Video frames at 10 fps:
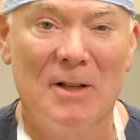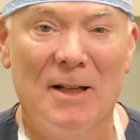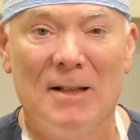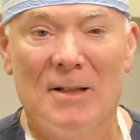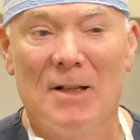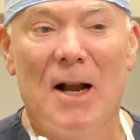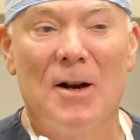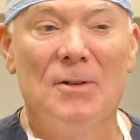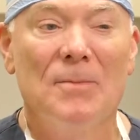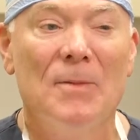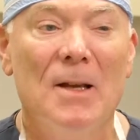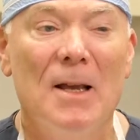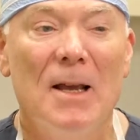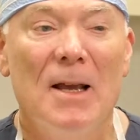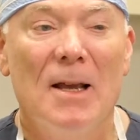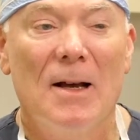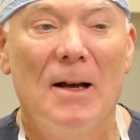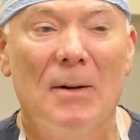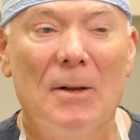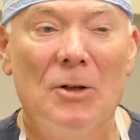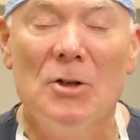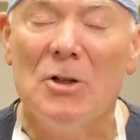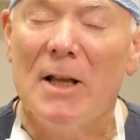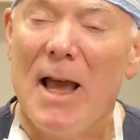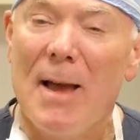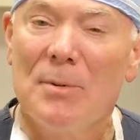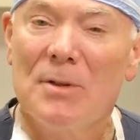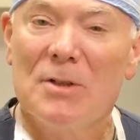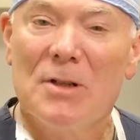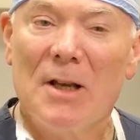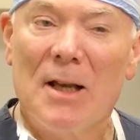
than he desires. Usually happens